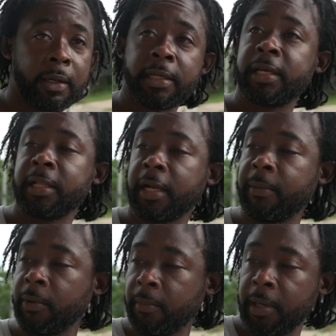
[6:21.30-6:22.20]
I just talk
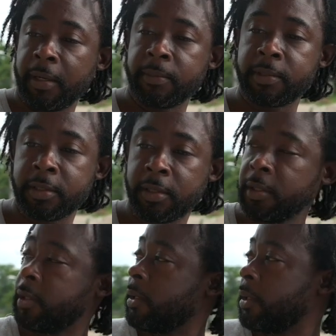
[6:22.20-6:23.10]
about moms.
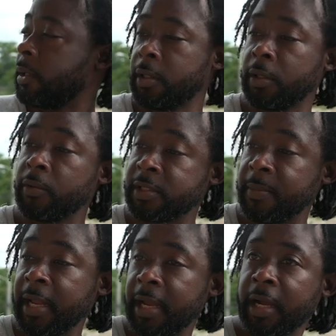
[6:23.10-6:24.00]
You know, so
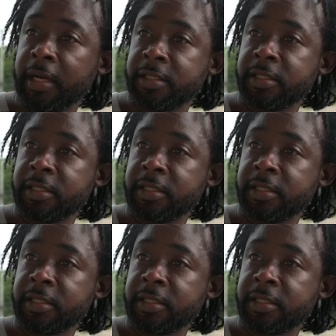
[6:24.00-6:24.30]
I like our